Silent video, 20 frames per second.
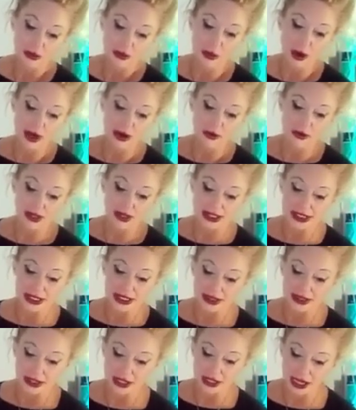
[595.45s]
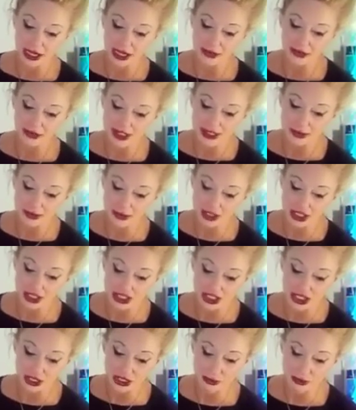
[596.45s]
why are we seeing the nine of
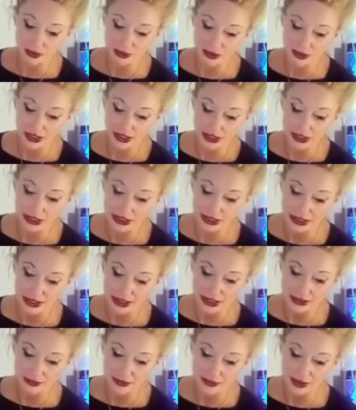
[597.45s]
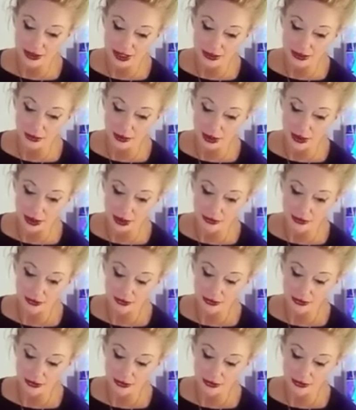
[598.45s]
inspiration here, please, for Libra?